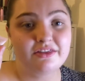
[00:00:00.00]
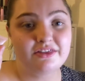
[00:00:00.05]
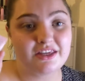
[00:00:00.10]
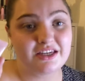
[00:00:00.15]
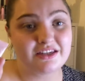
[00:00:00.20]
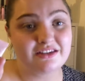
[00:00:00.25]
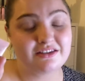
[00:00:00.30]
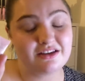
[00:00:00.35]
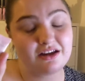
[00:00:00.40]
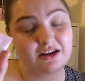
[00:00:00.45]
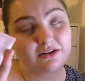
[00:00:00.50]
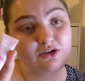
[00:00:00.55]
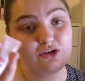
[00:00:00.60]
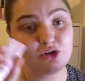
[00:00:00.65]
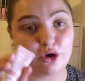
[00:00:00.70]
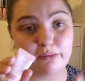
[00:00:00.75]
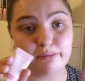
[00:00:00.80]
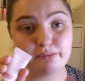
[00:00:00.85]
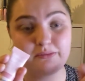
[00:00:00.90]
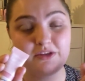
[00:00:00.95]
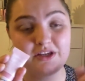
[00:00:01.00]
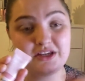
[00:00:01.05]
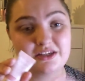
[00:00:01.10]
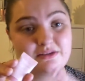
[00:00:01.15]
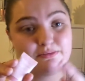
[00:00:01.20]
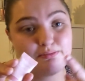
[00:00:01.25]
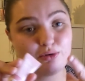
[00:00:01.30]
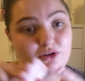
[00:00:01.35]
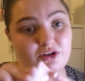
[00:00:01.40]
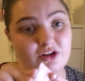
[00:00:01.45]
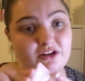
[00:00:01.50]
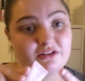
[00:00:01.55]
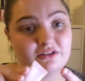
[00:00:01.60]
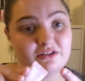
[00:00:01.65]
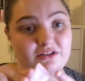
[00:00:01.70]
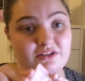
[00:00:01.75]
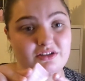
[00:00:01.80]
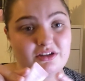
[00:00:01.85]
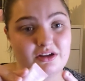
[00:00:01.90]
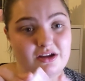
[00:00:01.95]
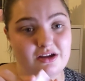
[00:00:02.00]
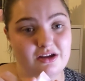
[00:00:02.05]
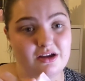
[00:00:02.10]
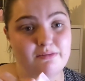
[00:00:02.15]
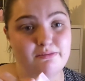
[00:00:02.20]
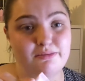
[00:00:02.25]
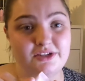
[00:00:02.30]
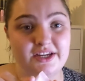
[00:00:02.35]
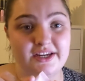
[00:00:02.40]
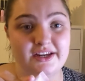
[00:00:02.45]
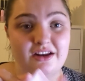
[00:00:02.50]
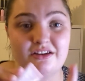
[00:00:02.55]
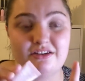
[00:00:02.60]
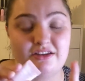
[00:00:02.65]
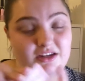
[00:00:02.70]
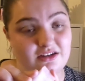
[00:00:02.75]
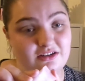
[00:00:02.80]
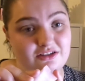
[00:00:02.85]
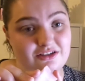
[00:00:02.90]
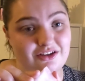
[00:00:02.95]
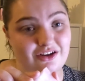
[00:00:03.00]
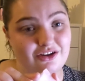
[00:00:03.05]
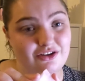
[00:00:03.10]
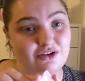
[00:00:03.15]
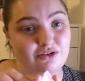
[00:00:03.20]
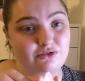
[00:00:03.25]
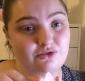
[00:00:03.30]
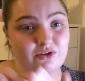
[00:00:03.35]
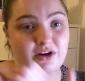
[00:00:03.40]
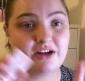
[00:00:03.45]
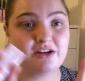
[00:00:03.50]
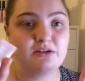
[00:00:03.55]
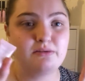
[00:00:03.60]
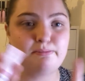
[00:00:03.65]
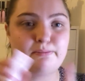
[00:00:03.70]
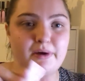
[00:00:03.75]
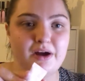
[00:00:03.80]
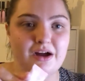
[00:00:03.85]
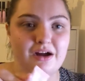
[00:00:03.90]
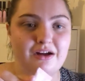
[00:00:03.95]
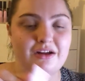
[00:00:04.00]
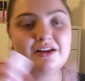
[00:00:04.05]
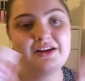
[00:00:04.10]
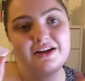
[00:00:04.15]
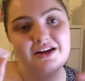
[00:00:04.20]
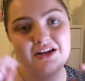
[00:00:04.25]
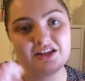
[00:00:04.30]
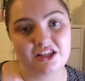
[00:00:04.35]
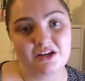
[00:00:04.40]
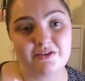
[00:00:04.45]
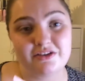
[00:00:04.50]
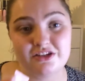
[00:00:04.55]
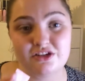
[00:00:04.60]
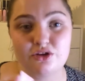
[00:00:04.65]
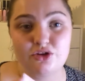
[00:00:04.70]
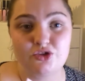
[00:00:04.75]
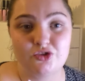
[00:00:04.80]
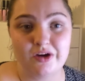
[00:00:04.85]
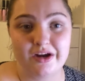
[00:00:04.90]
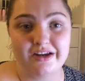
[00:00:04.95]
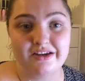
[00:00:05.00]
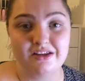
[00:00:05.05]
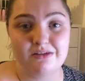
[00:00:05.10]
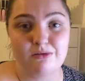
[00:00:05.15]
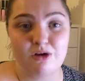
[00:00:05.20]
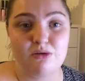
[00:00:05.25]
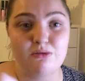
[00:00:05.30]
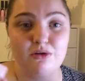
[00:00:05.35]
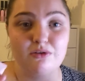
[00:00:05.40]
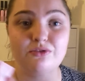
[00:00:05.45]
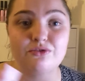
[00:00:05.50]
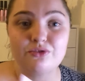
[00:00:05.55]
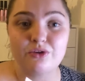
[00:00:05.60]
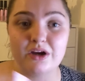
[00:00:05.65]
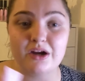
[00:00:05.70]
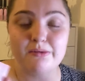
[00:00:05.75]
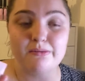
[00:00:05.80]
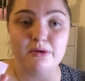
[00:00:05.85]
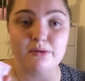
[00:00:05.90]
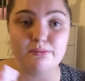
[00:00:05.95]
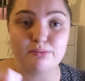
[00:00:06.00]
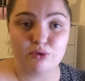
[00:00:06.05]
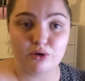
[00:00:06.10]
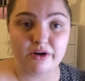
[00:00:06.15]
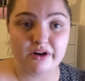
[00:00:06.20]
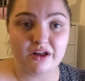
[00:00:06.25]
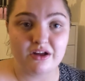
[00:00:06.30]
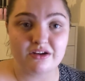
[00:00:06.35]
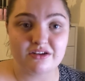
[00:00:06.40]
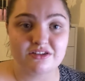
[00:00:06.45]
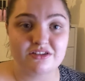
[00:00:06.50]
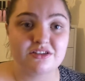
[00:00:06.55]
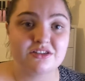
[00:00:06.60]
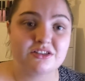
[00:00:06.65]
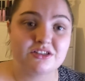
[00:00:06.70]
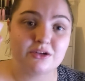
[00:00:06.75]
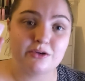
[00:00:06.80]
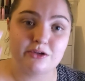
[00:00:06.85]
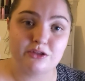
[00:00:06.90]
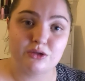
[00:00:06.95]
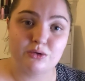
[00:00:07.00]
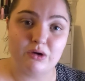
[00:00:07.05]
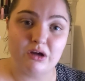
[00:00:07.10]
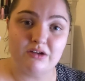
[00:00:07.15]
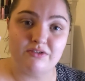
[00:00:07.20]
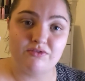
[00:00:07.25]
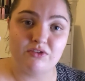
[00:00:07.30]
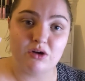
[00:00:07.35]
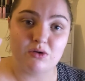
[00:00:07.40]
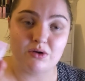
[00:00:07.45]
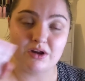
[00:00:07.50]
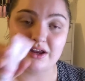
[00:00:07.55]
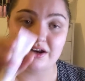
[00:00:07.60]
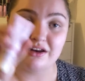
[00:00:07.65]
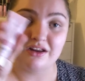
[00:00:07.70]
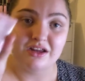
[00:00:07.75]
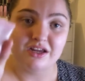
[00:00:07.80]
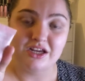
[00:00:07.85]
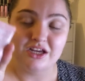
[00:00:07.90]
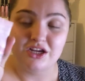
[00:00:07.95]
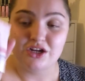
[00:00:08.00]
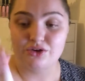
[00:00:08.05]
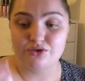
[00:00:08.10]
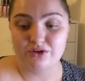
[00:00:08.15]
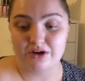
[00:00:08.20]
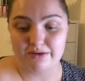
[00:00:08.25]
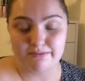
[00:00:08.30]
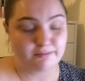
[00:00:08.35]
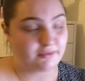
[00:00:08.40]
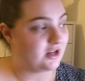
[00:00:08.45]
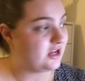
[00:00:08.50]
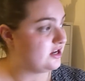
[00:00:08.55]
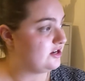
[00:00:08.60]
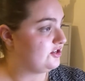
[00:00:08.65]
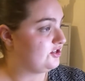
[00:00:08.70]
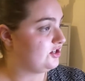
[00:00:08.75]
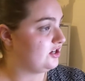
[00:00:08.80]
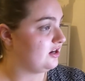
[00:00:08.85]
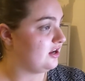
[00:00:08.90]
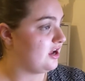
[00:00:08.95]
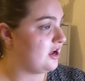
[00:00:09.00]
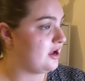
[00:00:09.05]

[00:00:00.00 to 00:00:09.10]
This product in particular didn't start a new trend, but there is a new trend at the moment of cream products, so I thought I'd roll in cream blush.